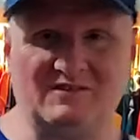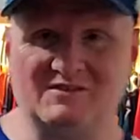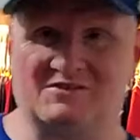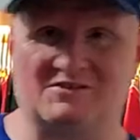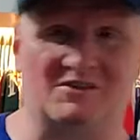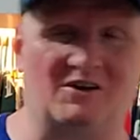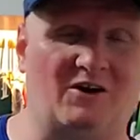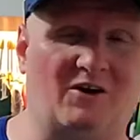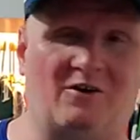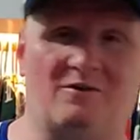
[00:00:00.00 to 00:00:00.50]

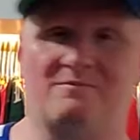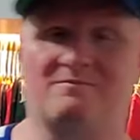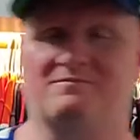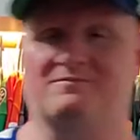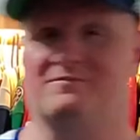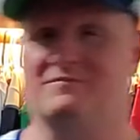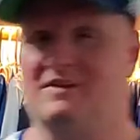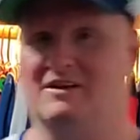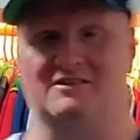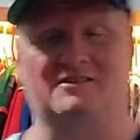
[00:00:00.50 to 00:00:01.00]
So
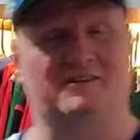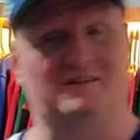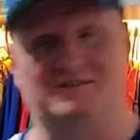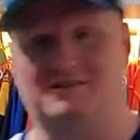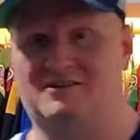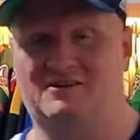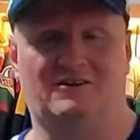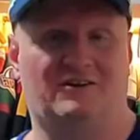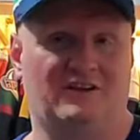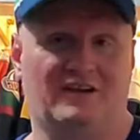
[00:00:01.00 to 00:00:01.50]
it's
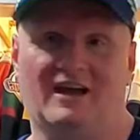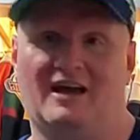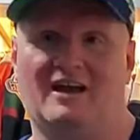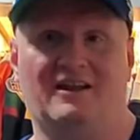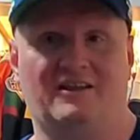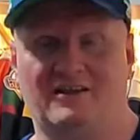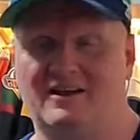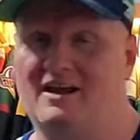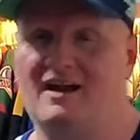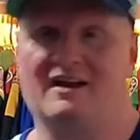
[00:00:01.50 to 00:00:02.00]
just, you know, you
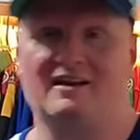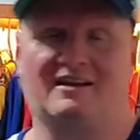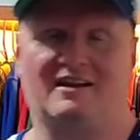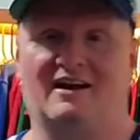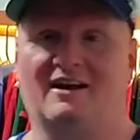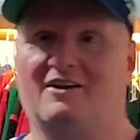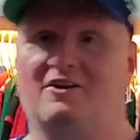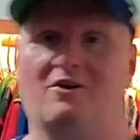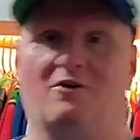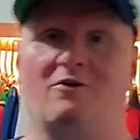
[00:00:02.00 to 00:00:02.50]
gotta, you gotta
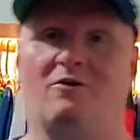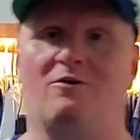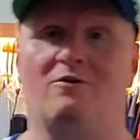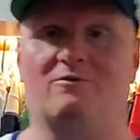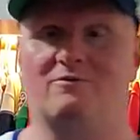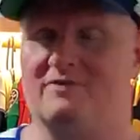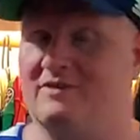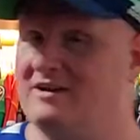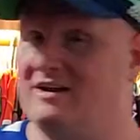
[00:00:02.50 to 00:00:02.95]
kind of know,